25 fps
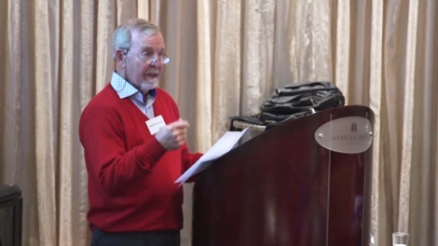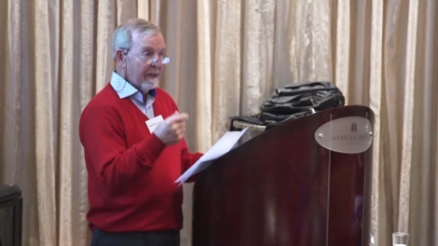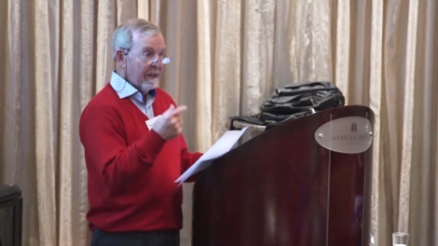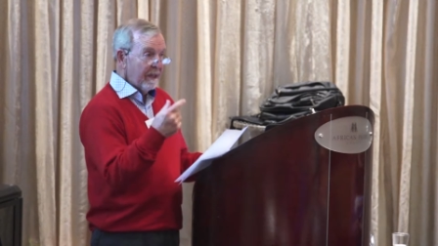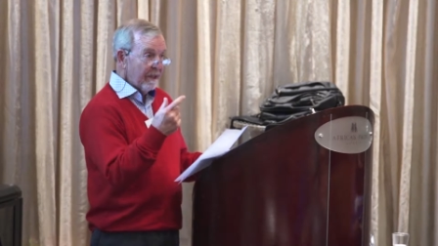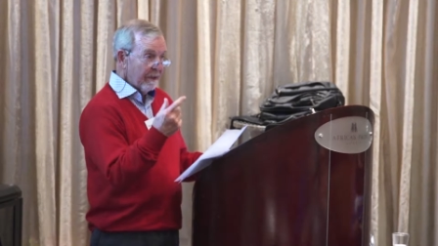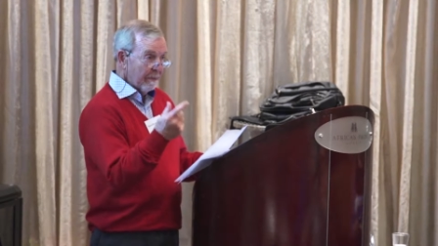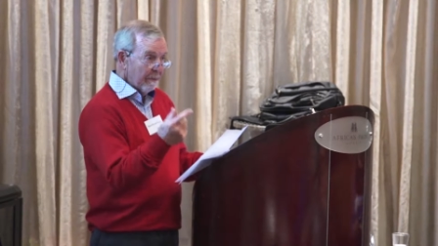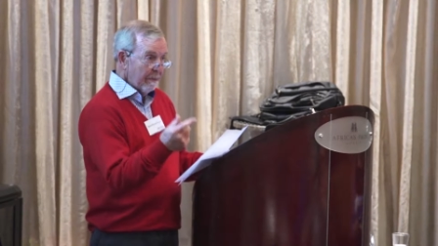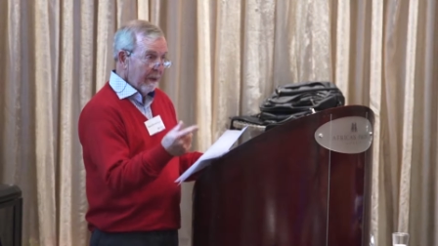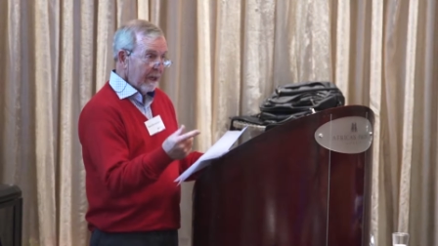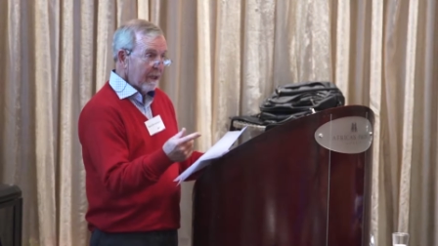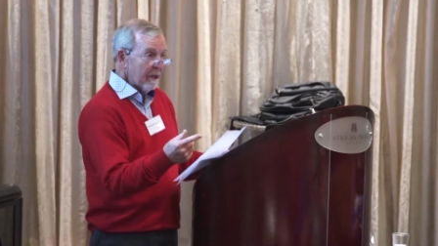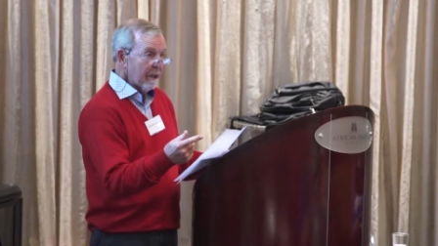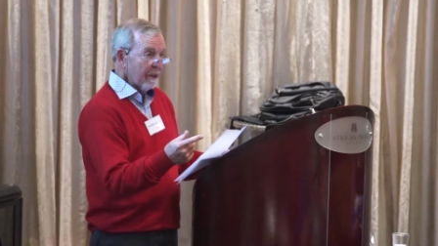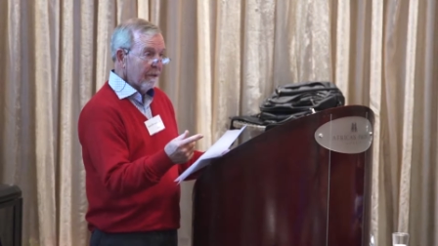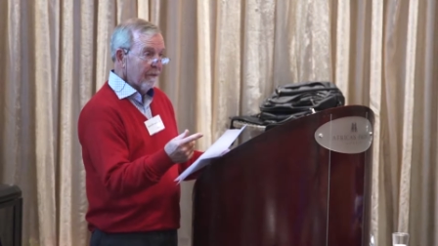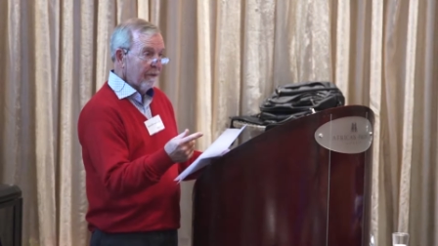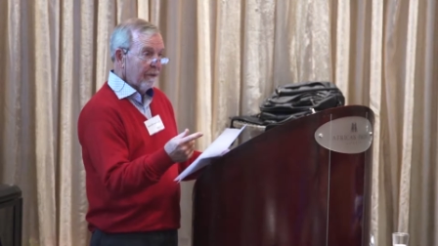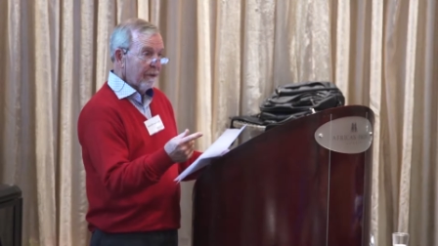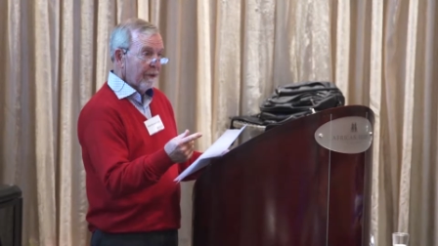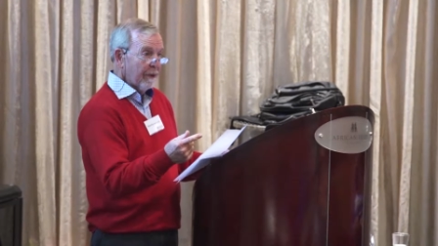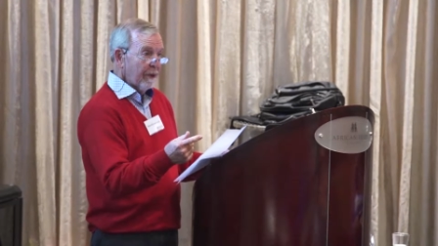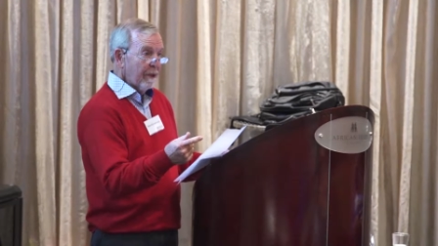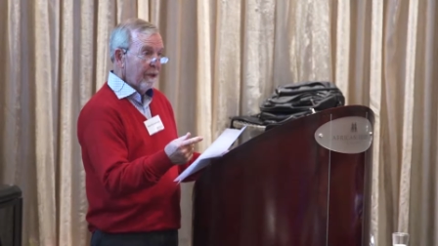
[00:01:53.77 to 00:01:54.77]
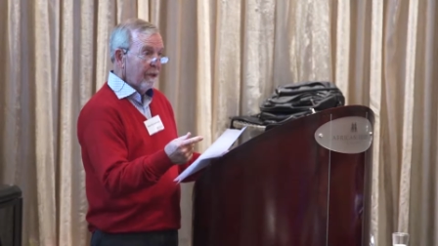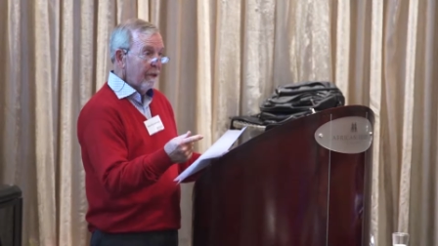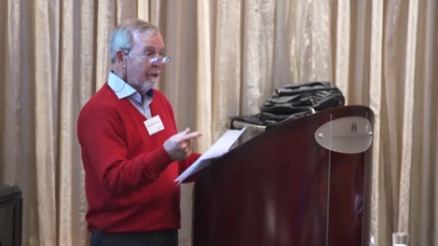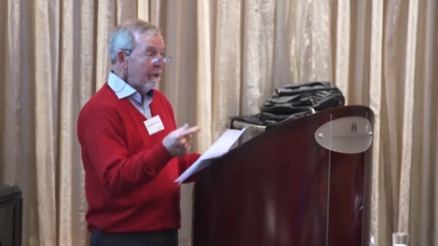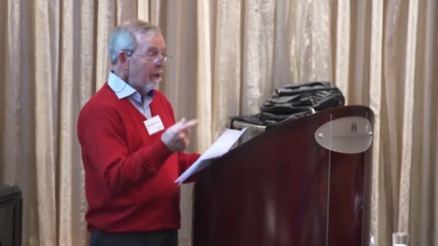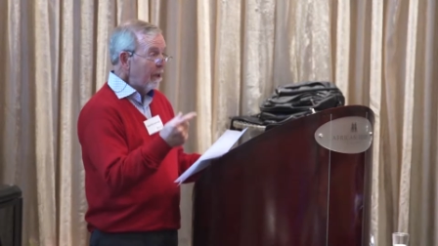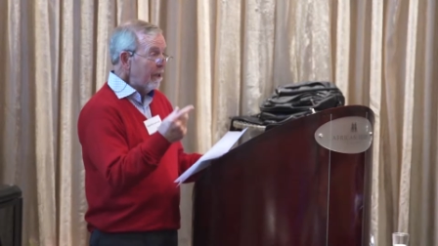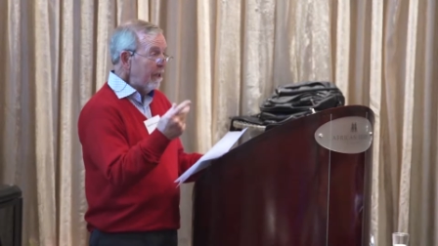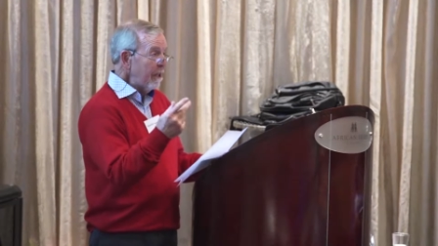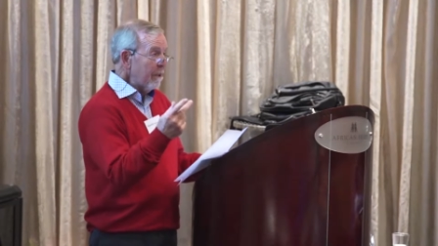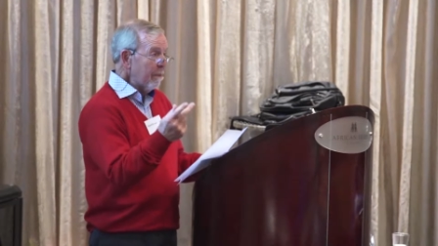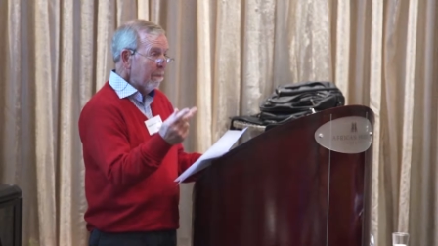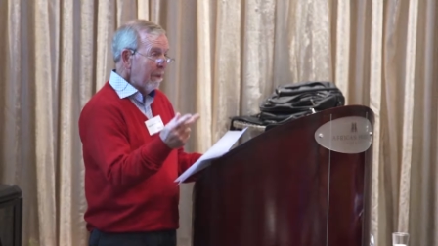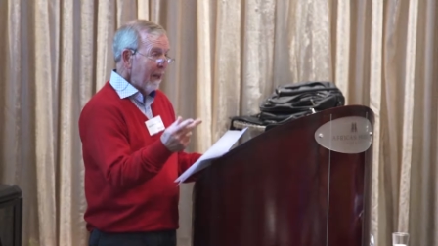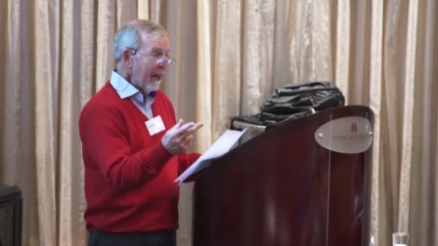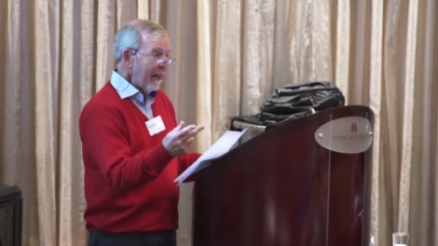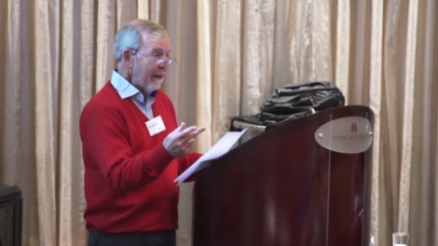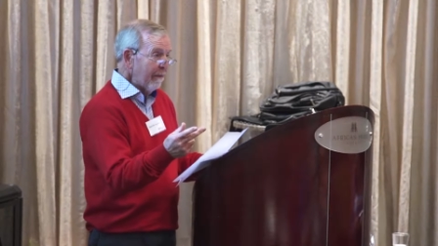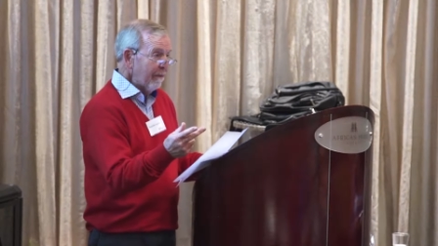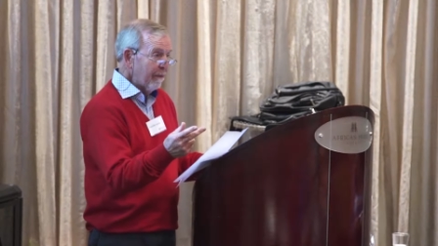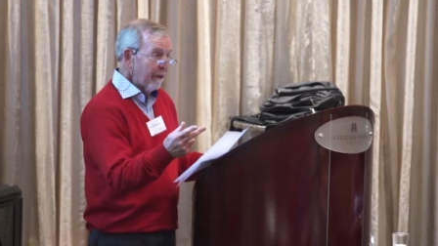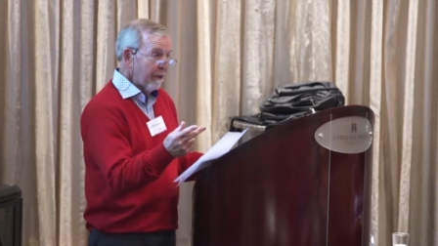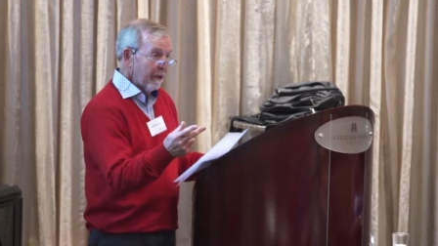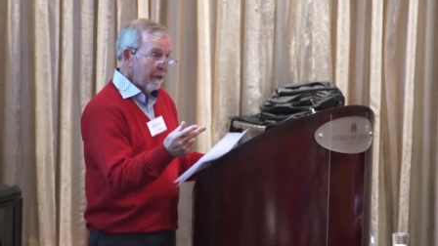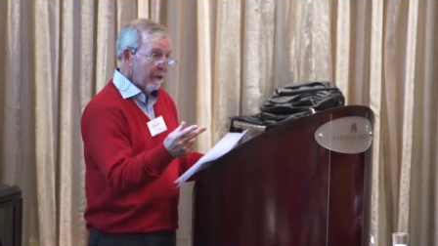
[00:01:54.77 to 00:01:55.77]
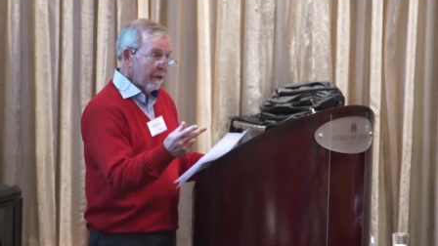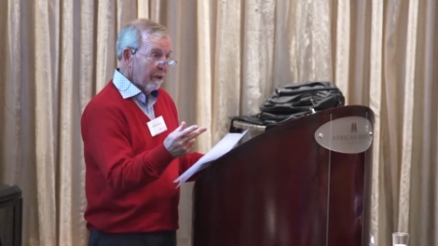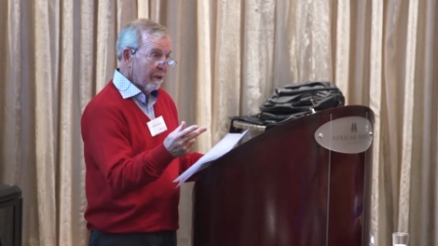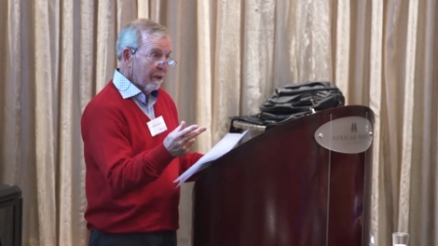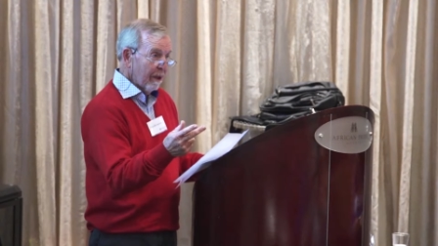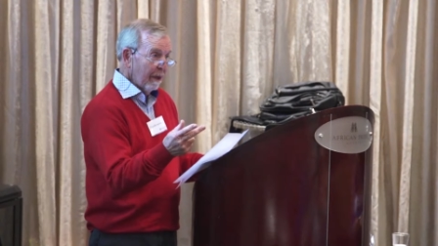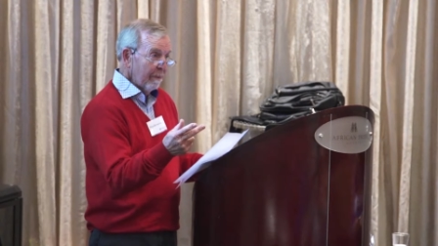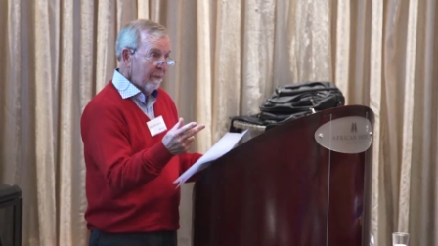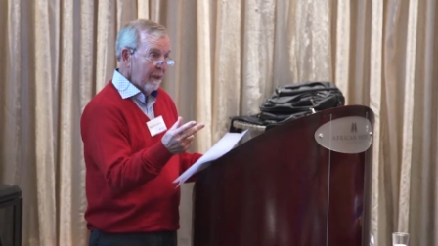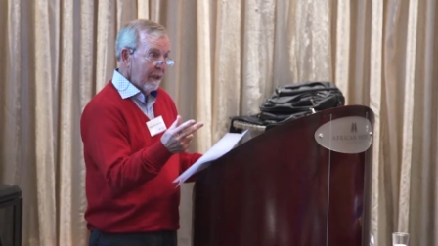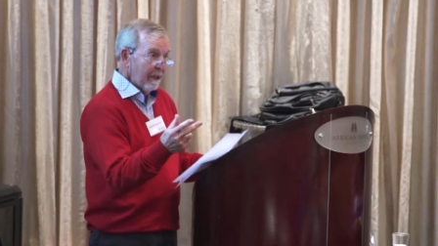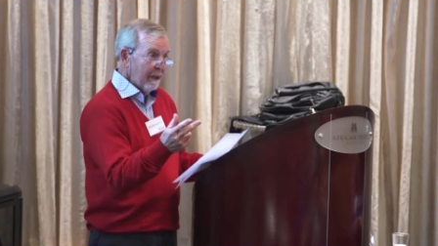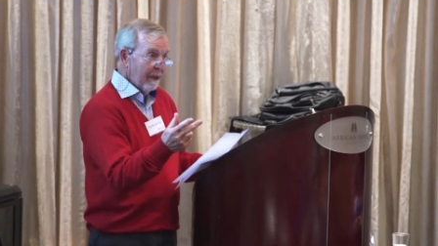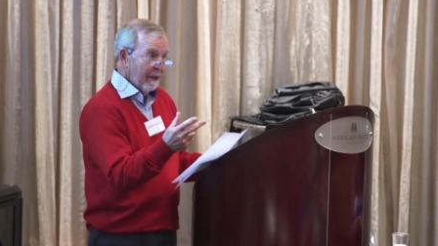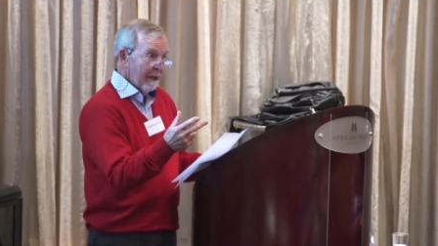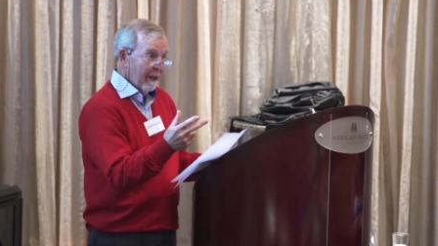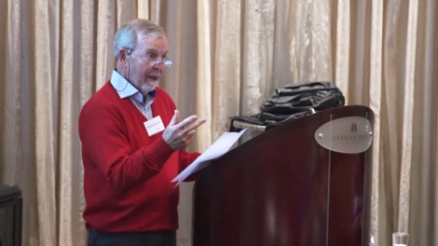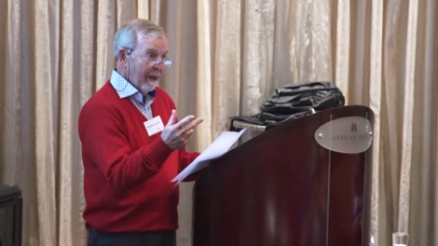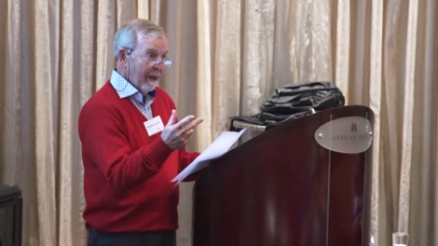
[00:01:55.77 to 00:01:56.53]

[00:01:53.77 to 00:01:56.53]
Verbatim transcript: his budget for the year, and his plan for the year. I mean,